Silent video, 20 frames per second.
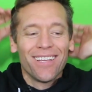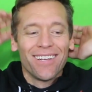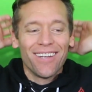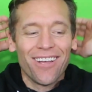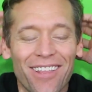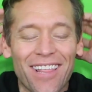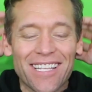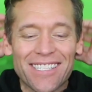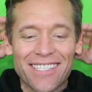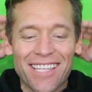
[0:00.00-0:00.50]

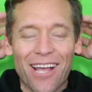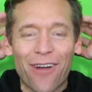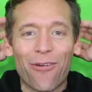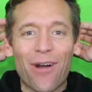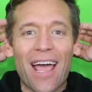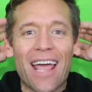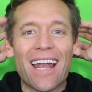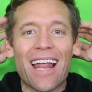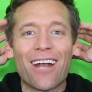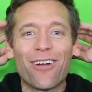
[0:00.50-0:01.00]
No, that's not
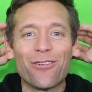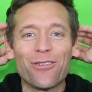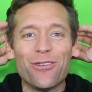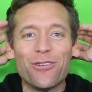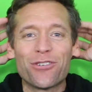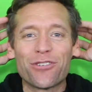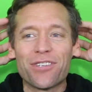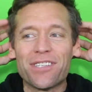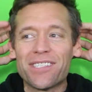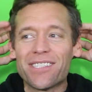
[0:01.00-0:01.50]
right. I don't
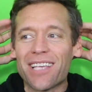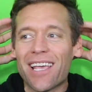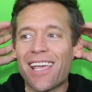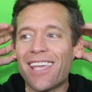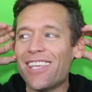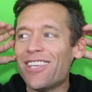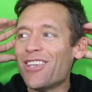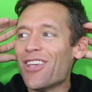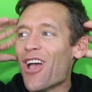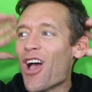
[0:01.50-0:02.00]
usually
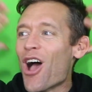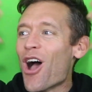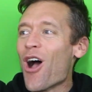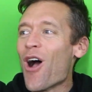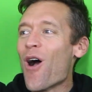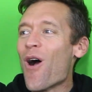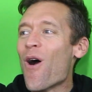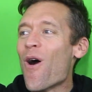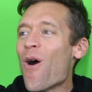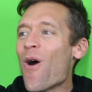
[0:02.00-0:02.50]
say
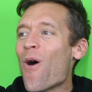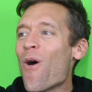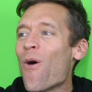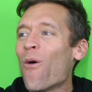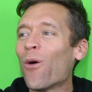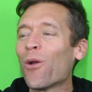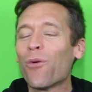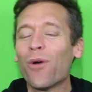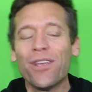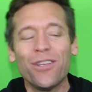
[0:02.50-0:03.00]
yo.
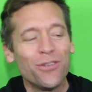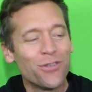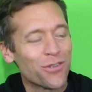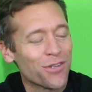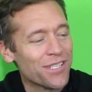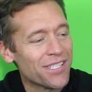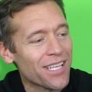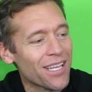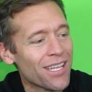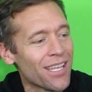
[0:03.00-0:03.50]
What do I
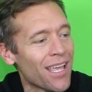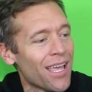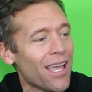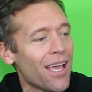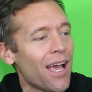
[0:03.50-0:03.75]
usually say?